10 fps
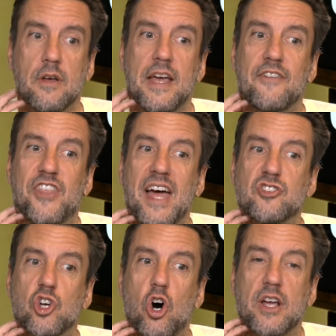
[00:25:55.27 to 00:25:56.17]
If that
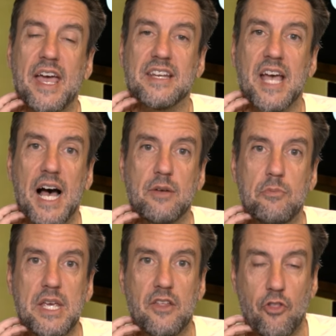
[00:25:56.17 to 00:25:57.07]
dog had gotten
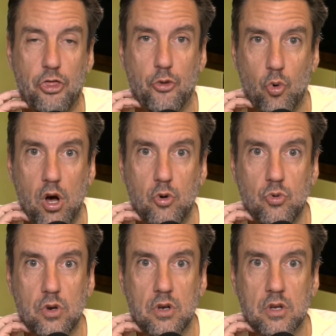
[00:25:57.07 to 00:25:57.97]
me in the throat,
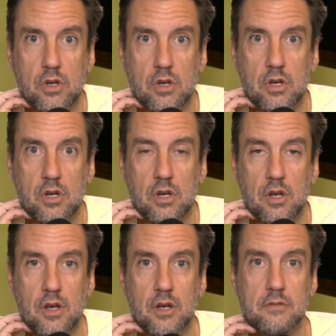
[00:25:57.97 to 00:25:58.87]

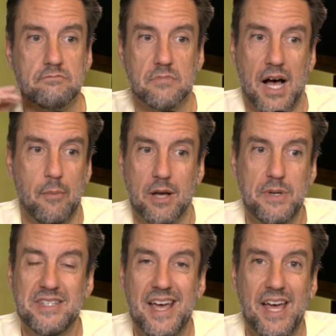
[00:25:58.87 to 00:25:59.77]
I might
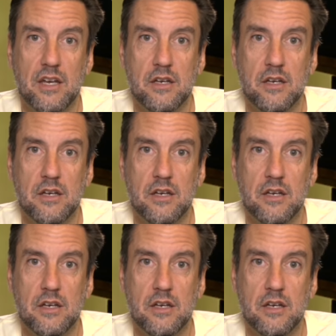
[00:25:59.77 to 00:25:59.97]
be dead.